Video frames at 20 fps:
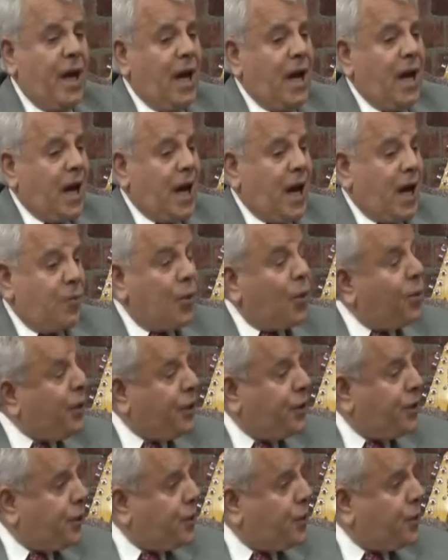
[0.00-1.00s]
What
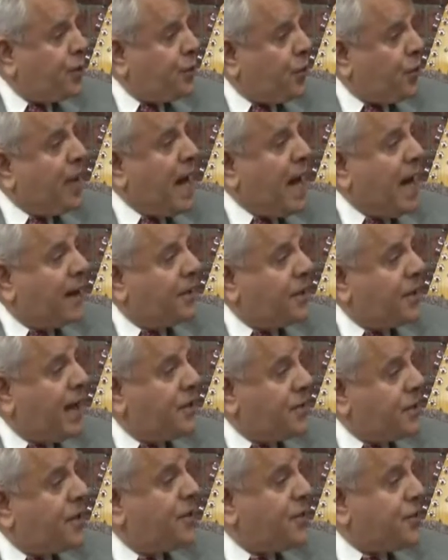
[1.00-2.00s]
we do is we act
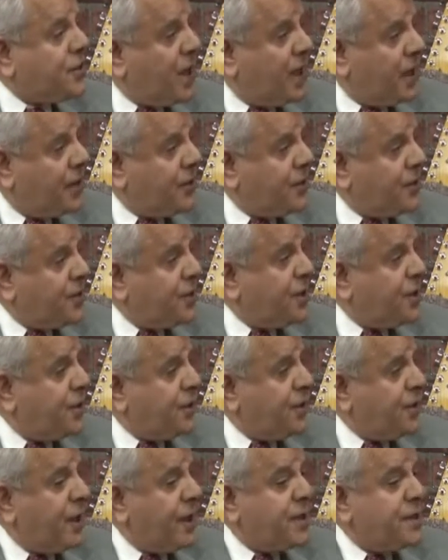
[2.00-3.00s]
as consultants
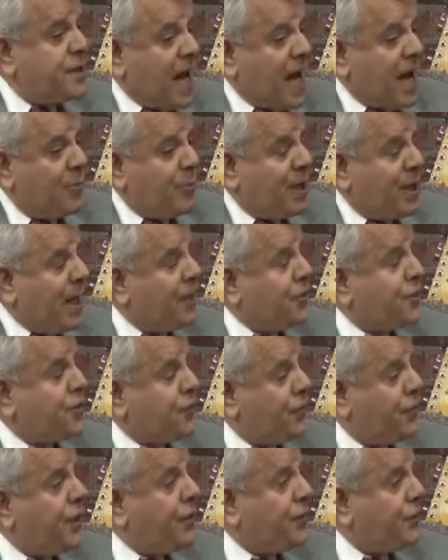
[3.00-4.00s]
to examine and to
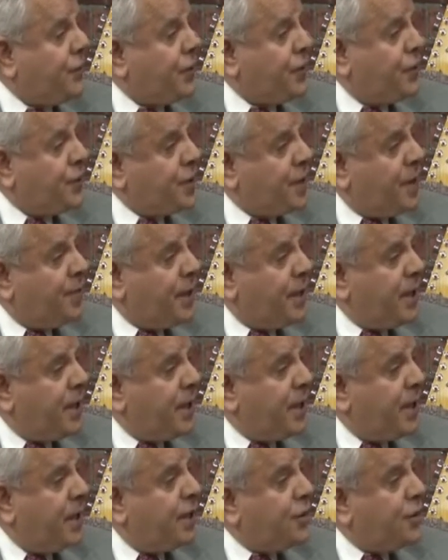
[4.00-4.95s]
reintroduce somebody